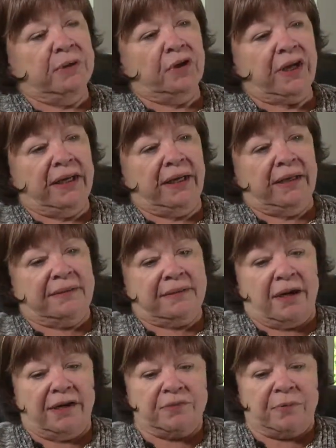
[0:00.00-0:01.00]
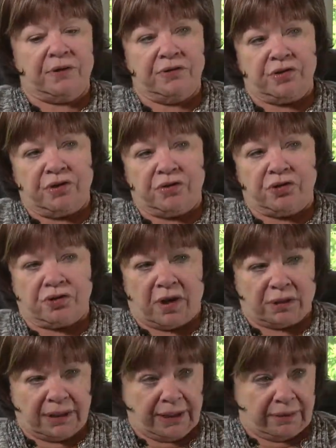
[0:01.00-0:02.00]
looking at hospitals that are
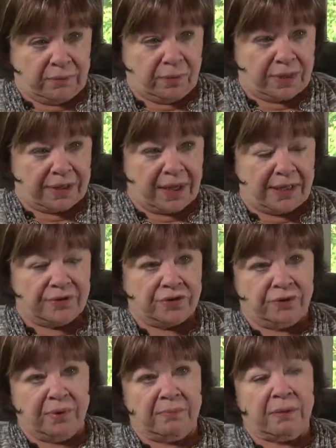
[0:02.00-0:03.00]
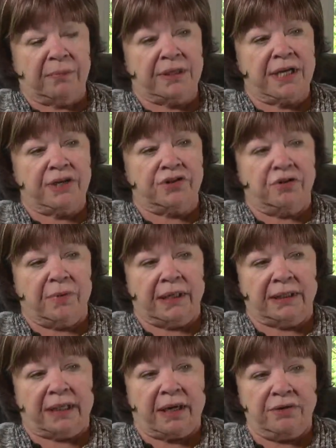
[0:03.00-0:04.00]
struggling with ISO implementation
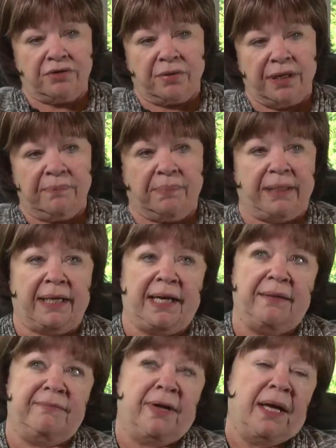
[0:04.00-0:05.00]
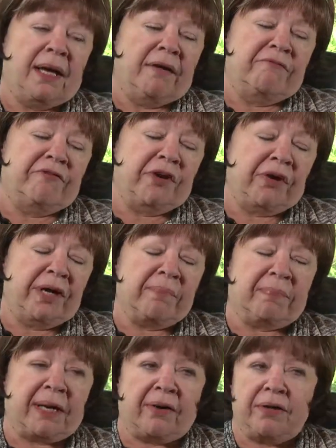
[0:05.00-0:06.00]
around the country, it became very
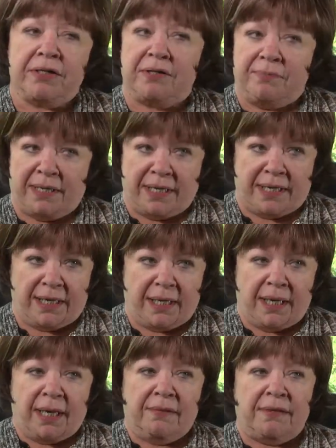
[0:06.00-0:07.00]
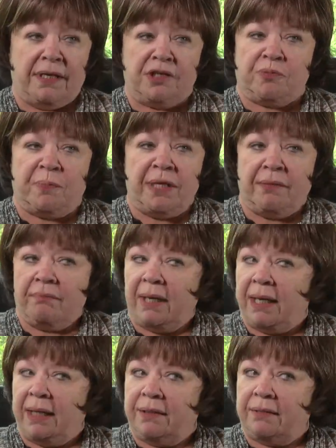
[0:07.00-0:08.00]
apparent to me that it's being
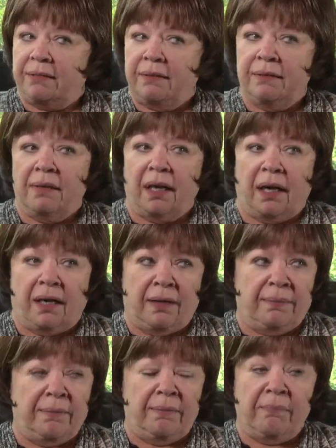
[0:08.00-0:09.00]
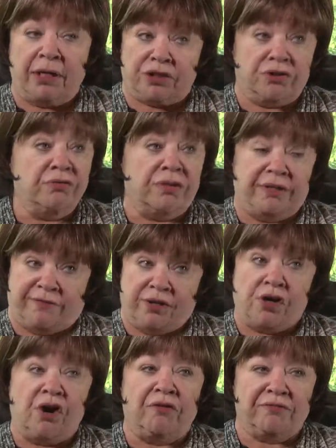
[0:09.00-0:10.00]
made much too
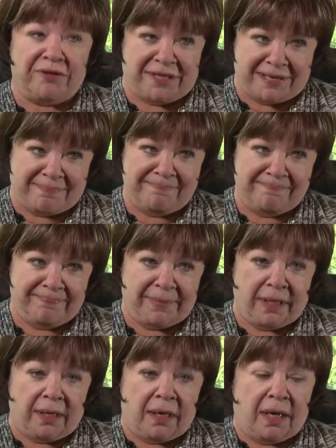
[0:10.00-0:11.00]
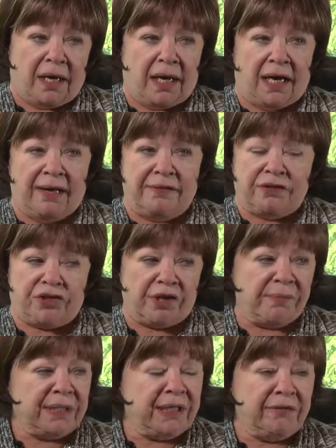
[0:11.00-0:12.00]
difficult for them. That
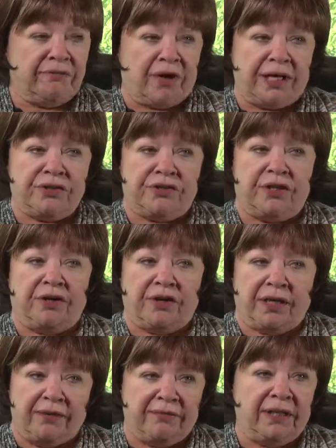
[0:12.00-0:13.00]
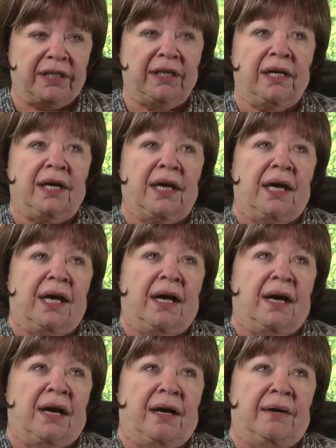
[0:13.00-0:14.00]
some of the advice they're giving
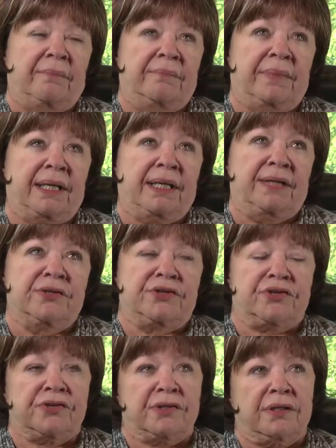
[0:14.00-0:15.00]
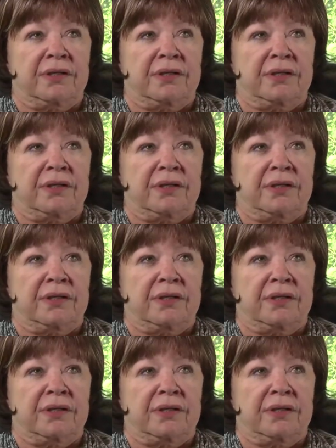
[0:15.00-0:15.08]
is